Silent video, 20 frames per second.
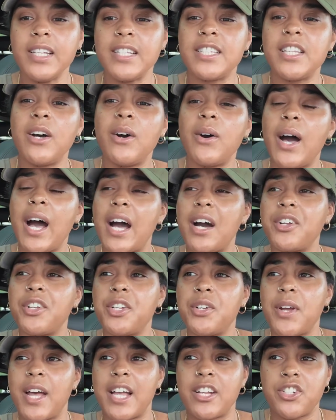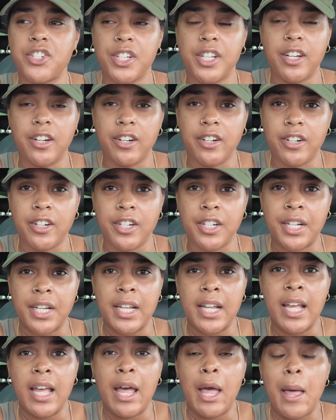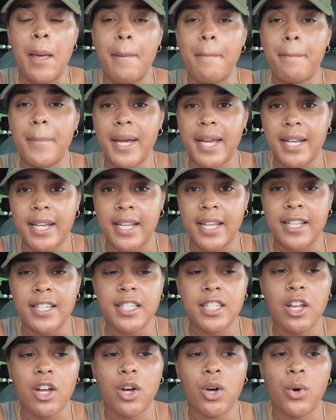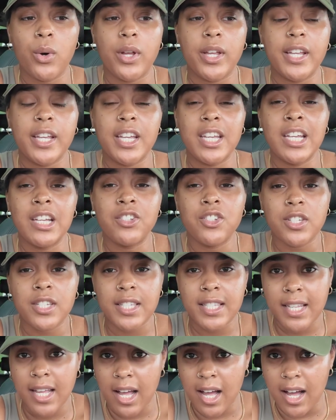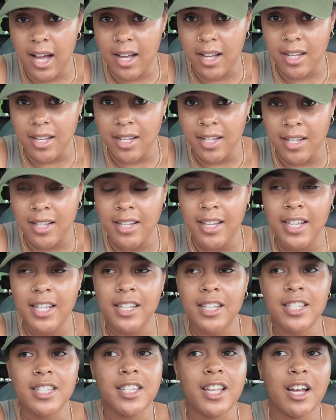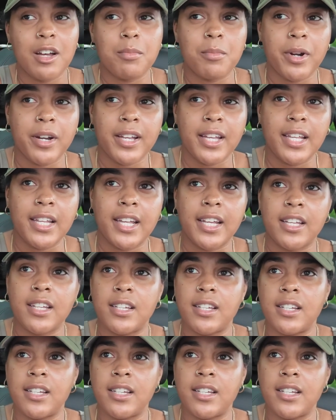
So how do you actually earn money? So each stock in the stock market, like